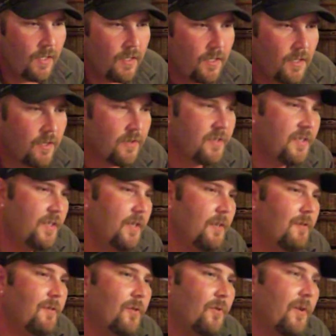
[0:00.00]
You're
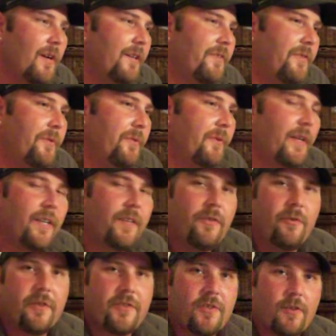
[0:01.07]
still going to get
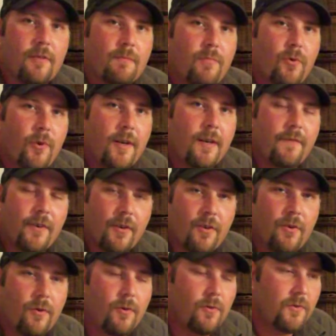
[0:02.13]
to a certain point of your
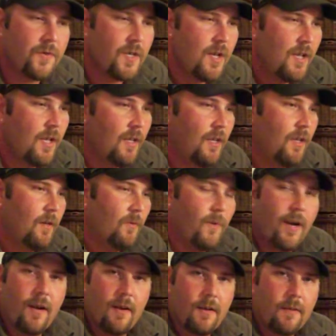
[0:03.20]
coals
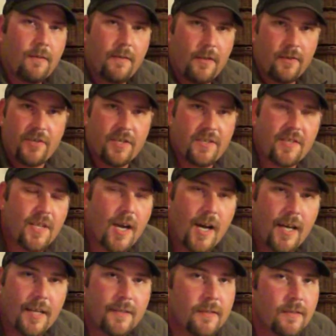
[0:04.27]
where they're just
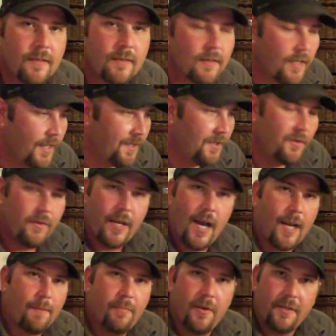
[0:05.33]
done and you
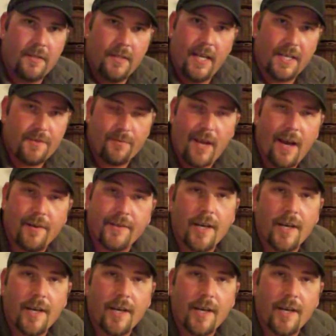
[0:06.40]
got to put the next round